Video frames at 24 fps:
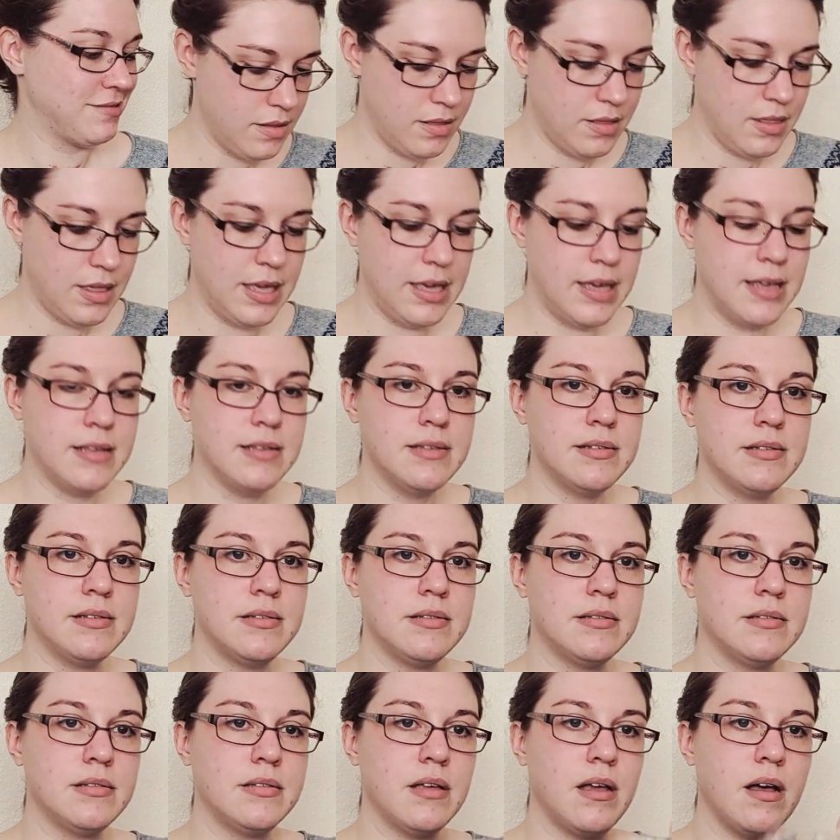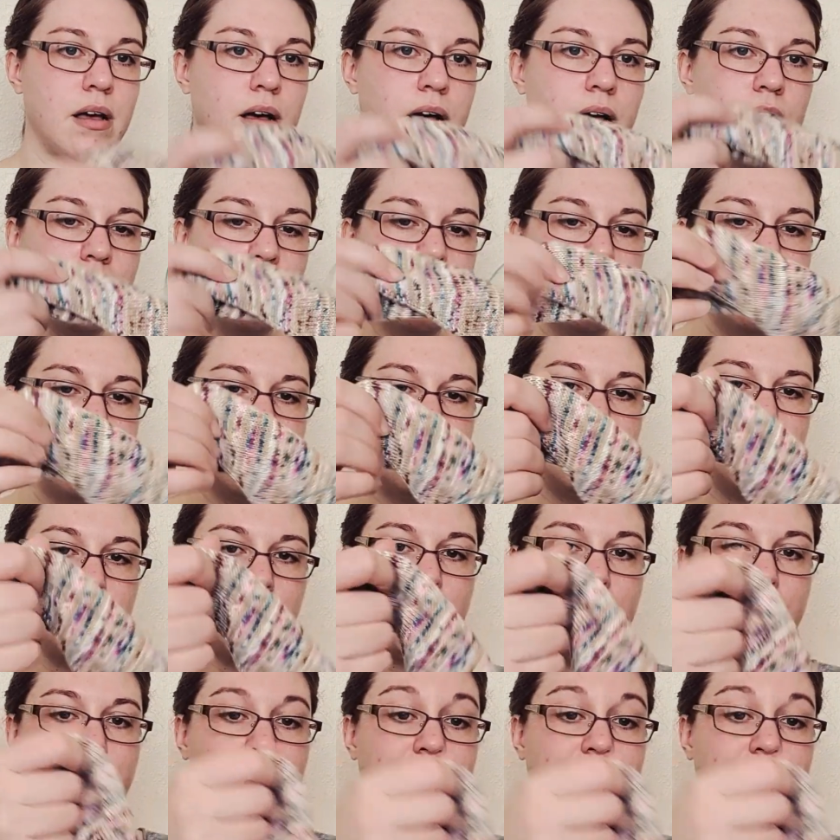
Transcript: These well,